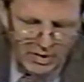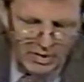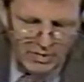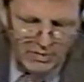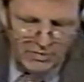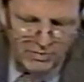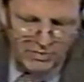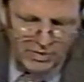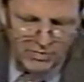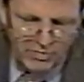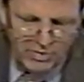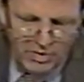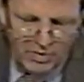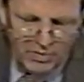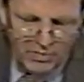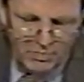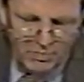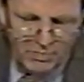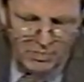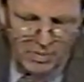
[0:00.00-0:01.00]

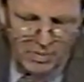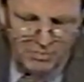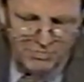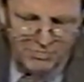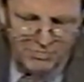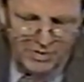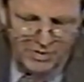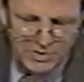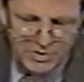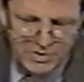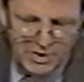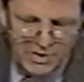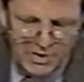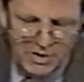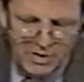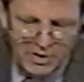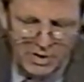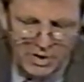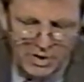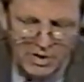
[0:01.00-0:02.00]
Secretary Rumsfeld said
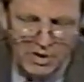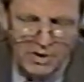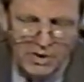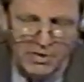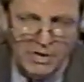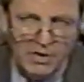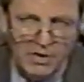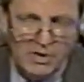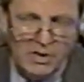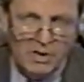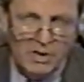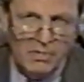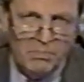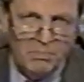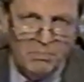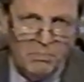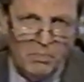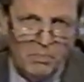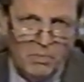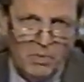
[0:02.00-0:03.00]
that the
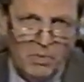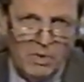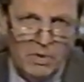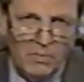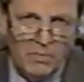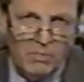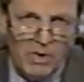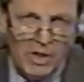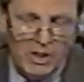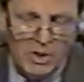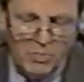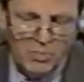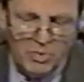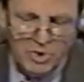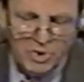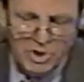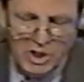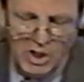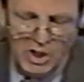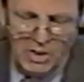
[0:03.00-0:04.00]
Iraqi
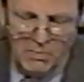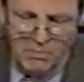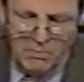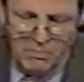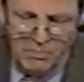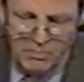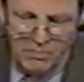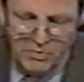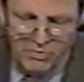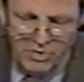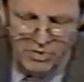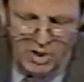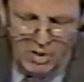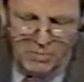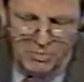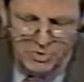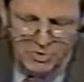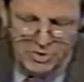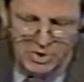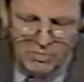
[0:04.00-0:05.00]
regime, the Saddam
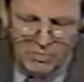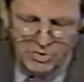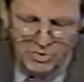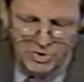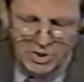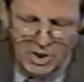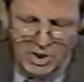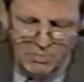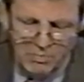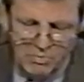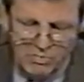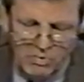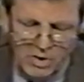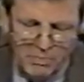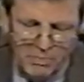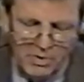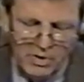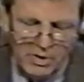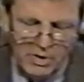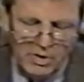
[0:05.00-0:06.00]
Hussein regime, was
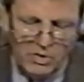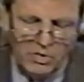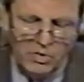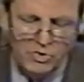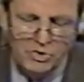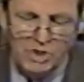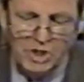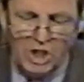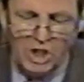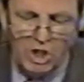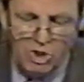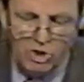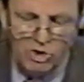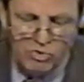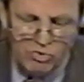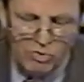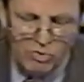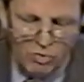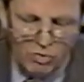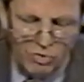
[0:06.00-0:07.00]
rapidly losing control of the